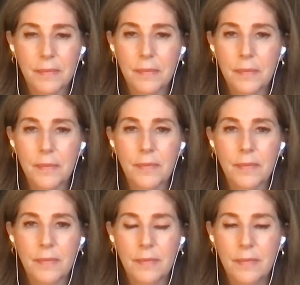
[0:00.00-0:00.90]

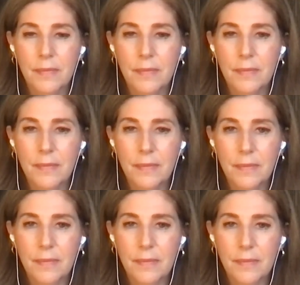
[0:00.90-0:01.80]

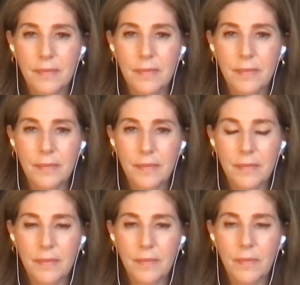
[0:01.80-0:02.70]

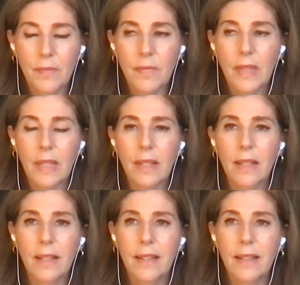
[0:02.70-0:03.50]
The person shown says nothing.